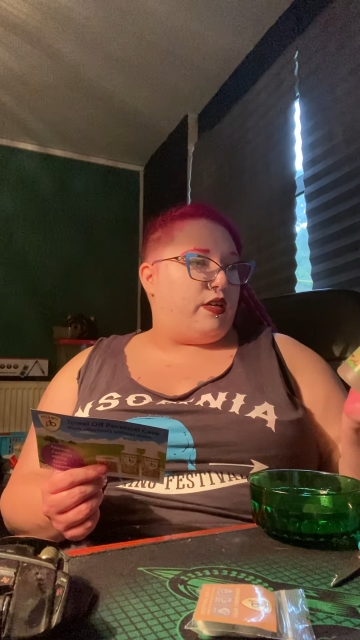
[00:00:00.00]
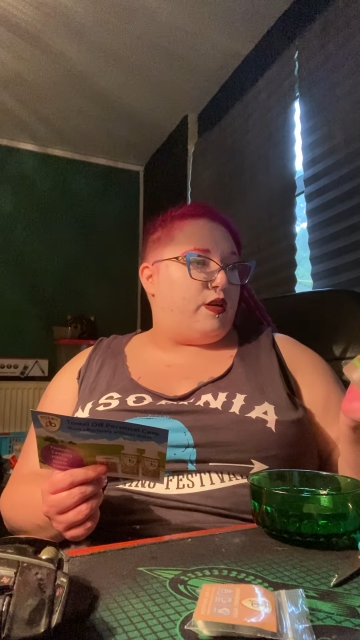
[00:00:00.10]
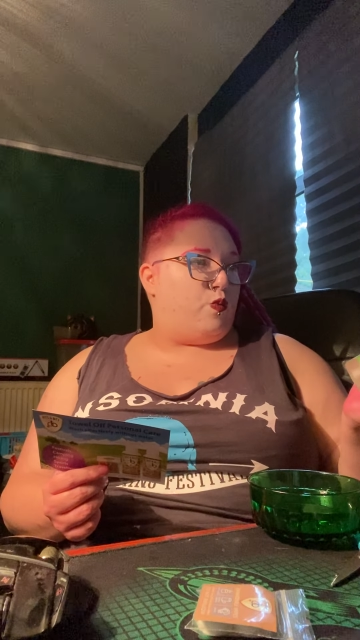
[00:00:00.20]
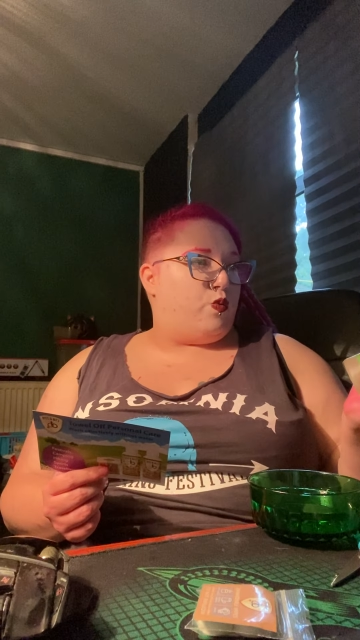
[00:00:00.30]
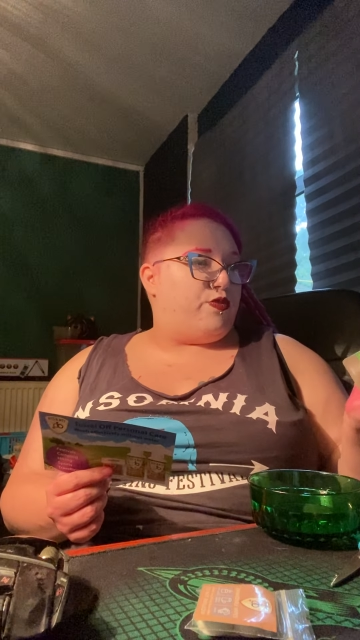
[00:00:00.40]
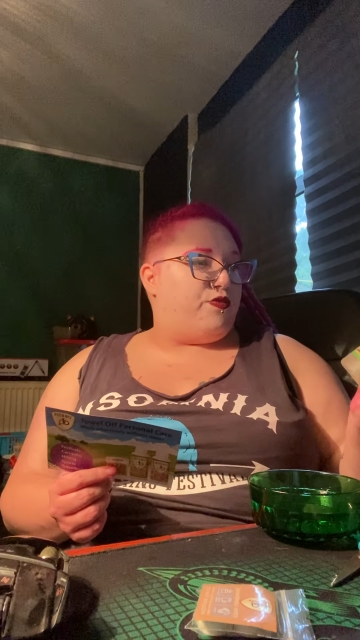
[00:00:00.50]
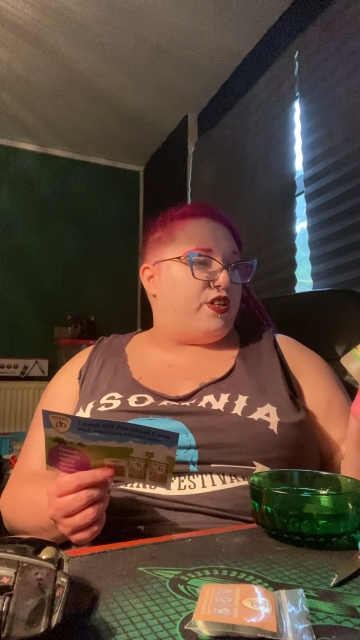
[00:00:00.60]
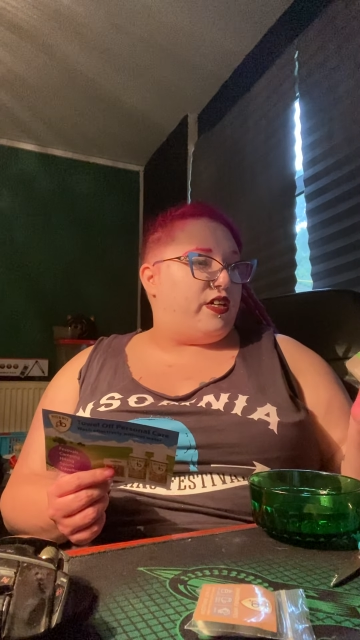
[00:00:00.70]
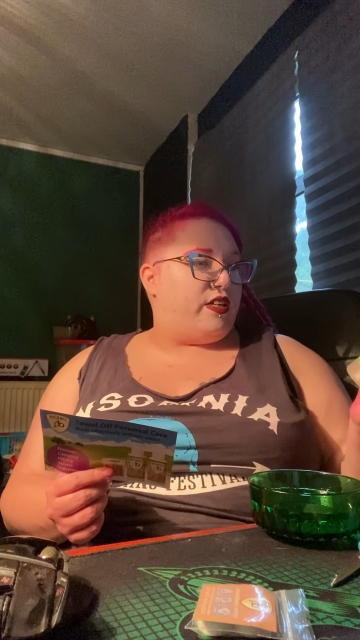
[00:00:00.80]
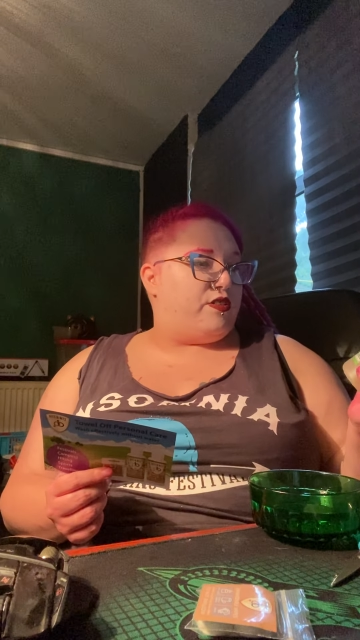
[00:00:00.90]
it would
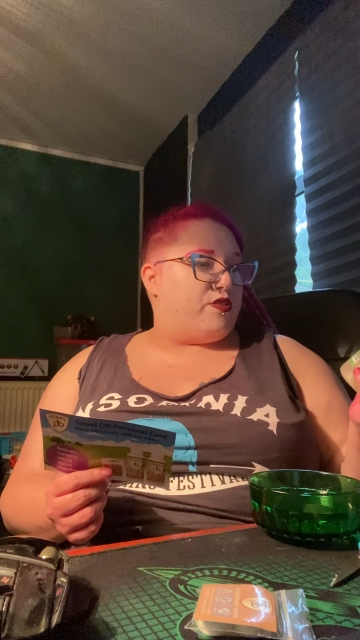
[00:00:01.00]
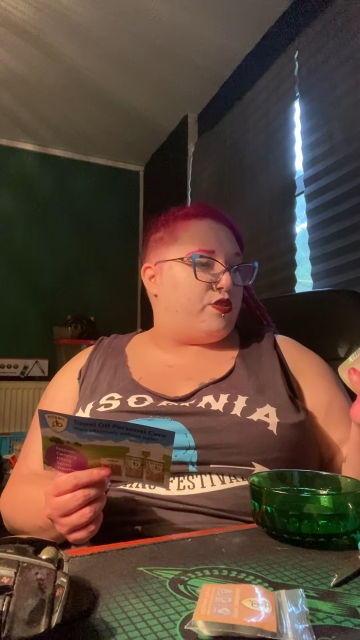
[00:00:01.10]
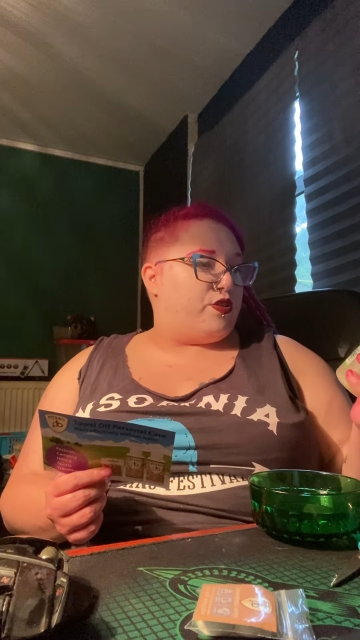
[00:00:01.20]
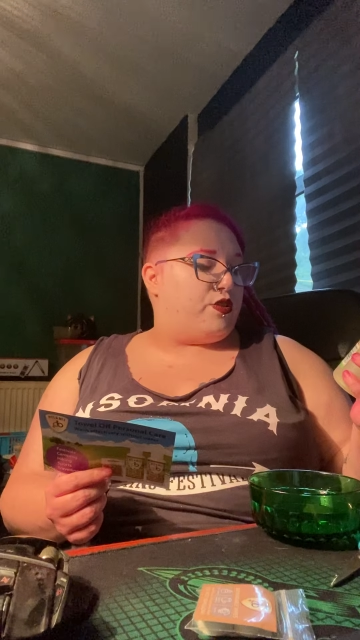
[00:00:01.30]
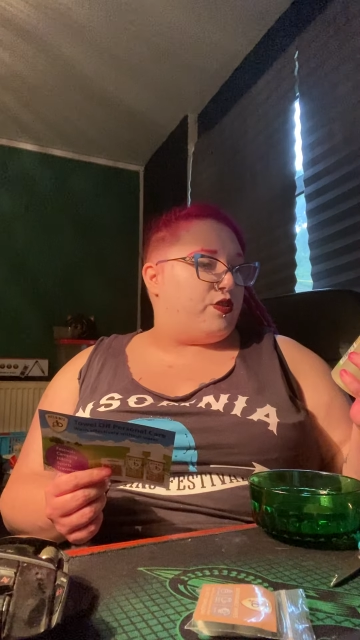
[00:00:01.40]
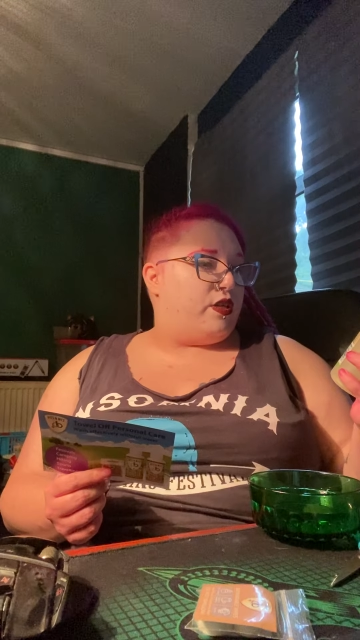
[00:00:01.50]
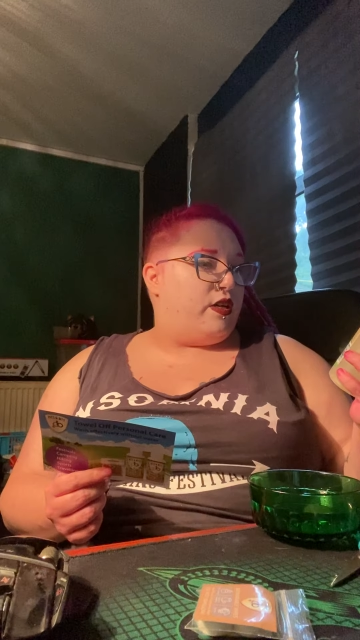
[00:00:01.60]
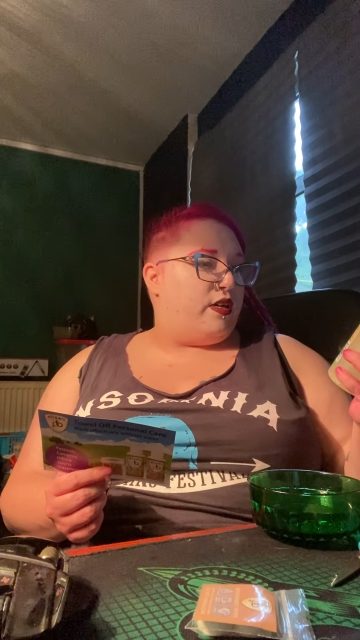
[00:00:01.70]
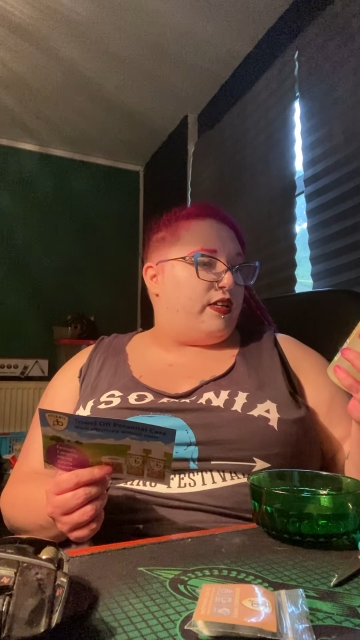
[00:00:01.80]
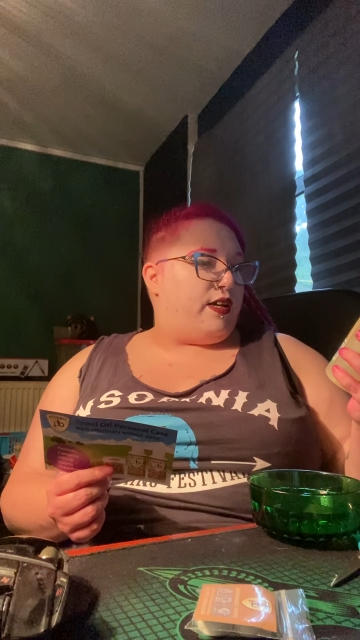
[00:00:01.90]
fit into,
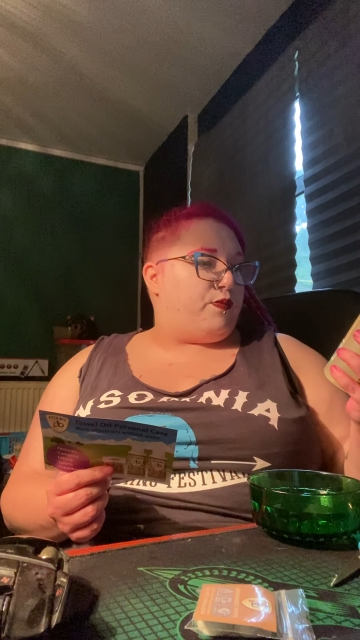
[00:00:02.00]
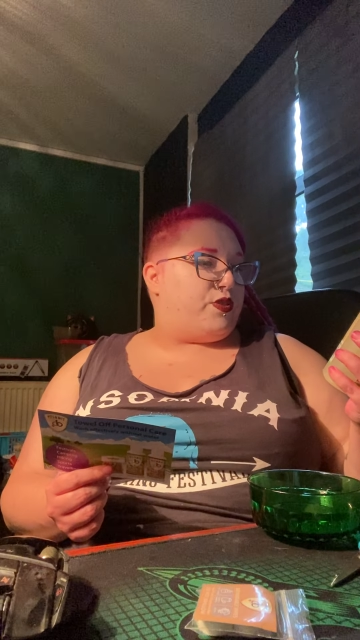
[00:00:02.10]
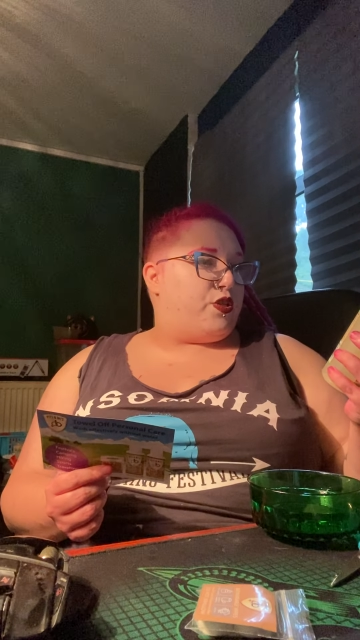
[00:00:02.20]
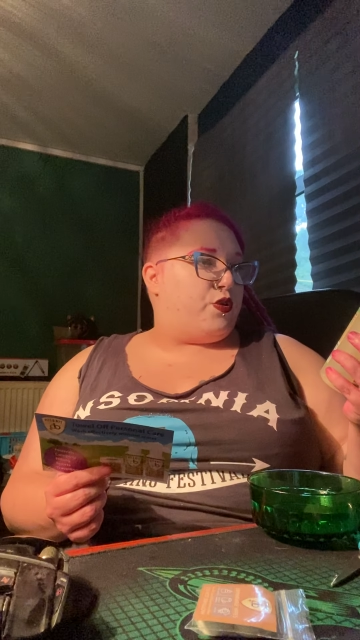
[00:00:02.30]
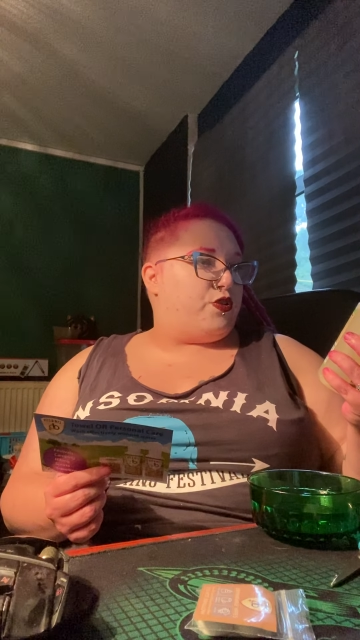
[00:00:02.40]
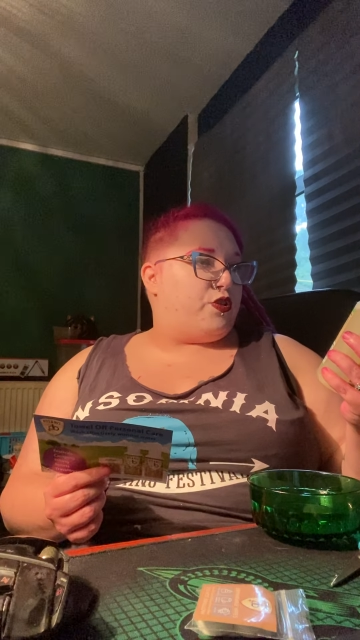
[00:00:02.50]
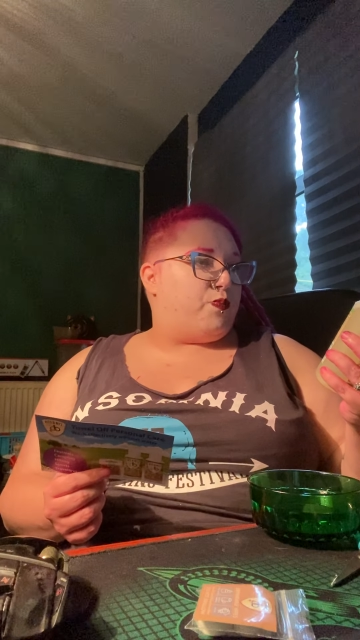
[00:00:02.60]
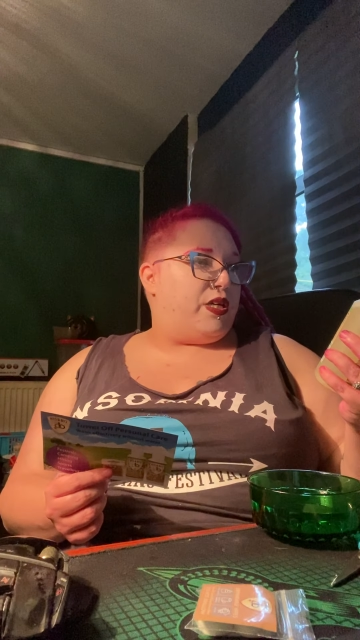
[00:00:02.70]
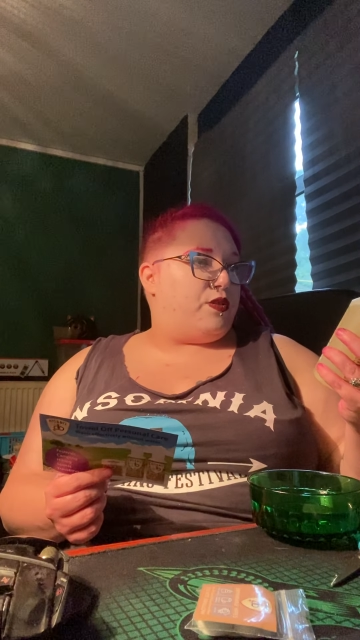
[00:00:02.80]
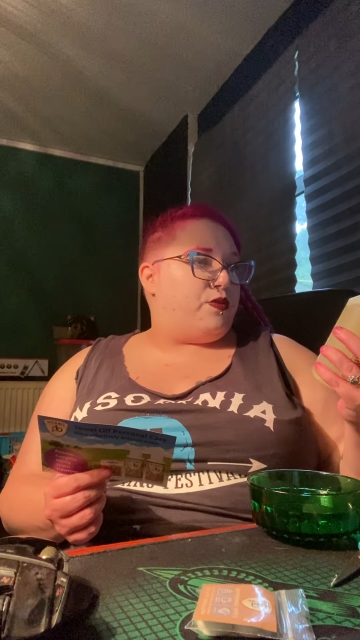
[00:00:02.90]

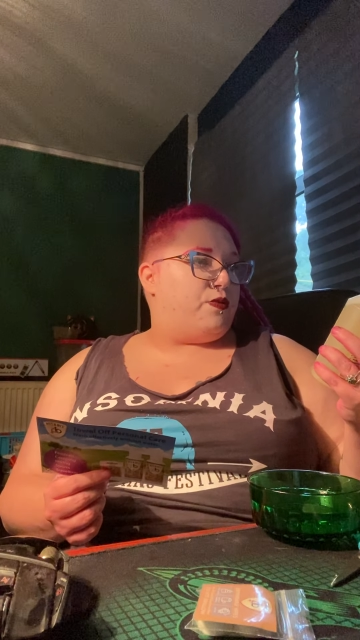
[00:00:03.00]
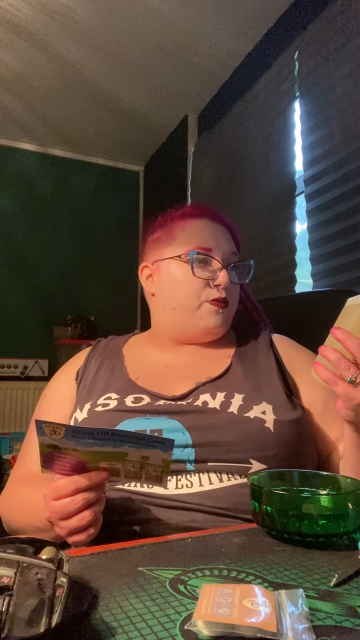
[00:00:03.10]
200ml.